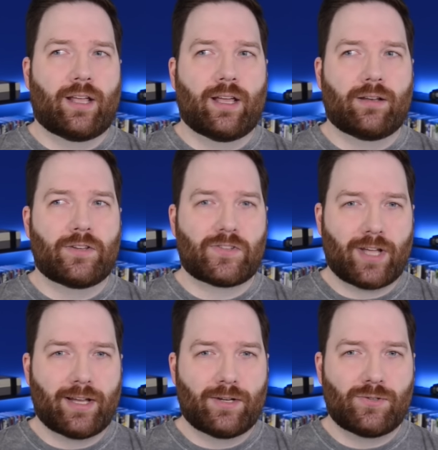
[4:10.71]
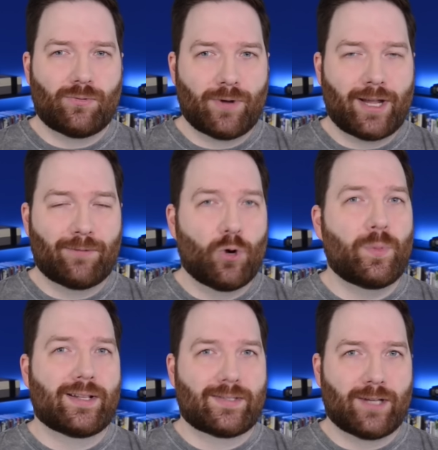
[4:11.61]
and decided to write
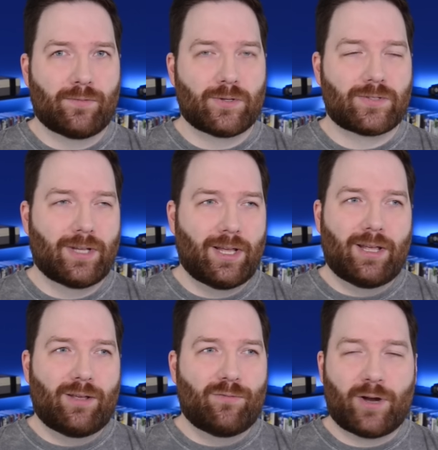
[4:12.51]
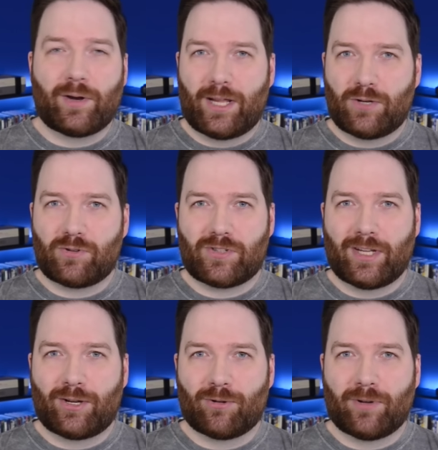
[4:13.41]
romance novels. Very
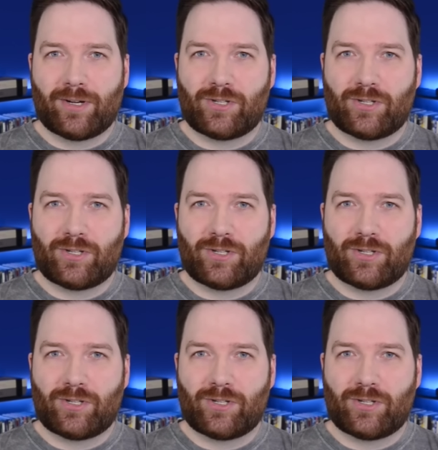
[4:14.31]
interesting career